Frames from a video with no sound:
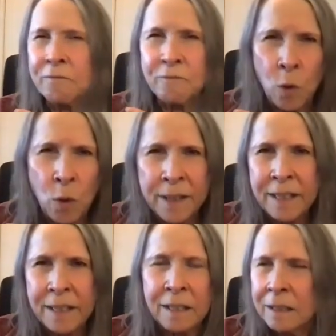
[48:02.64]
to
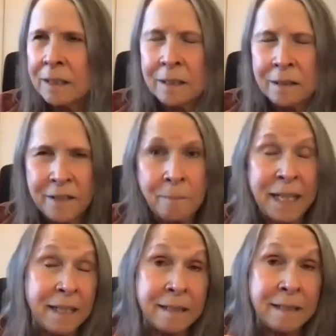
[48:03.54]
avoid them
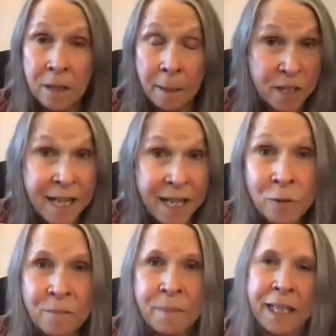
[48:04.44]
getting
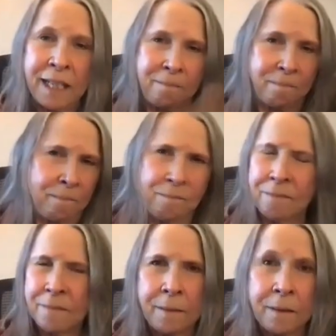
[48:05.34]
upset with me.
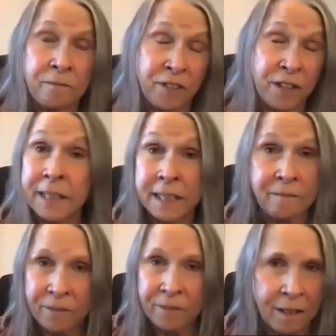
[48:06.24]
Very,
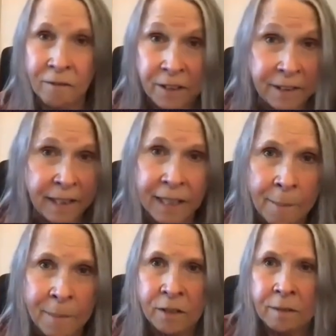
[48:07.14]
you know, very
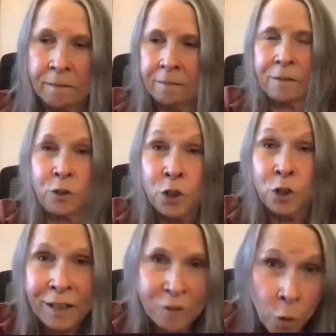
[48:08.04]
common,
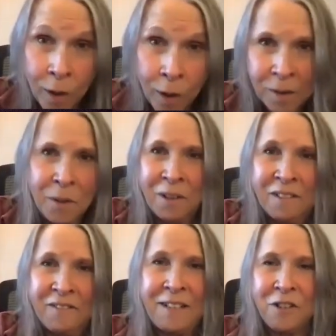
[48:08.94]
good, normal
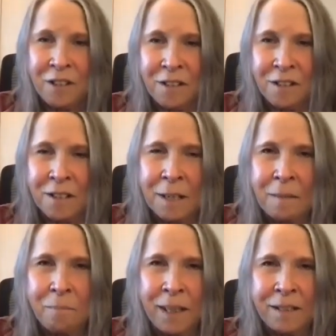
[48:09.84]
motivations,
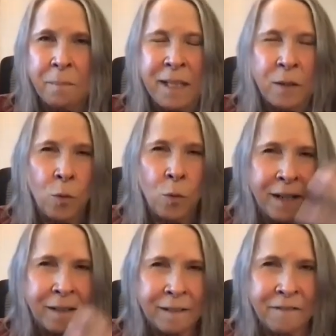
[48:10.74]
but to be
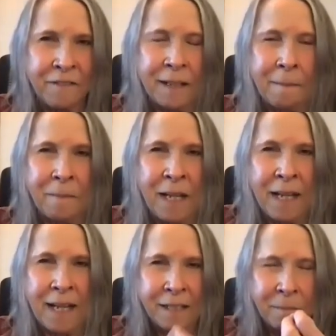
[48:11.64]
aware of them
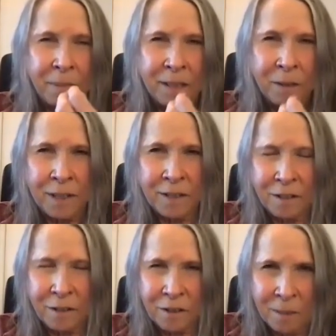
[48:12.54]
and to be aware
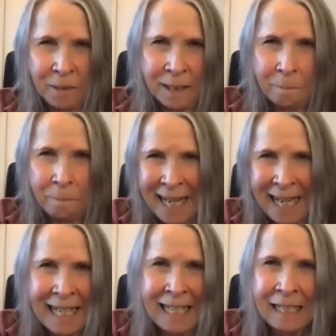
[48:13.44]
that there's some kind of
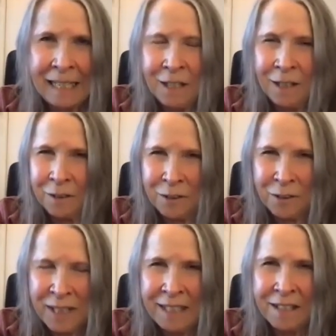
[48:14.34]
pain
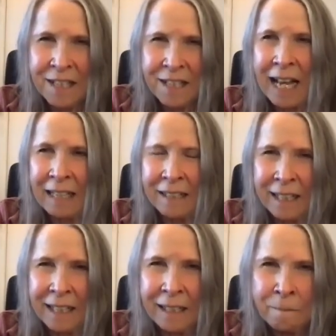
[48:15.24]
underneath that
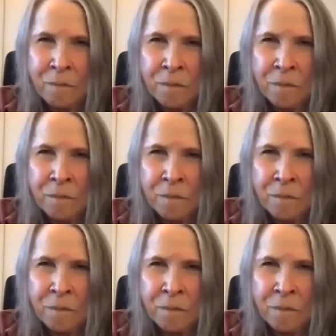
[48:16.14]
that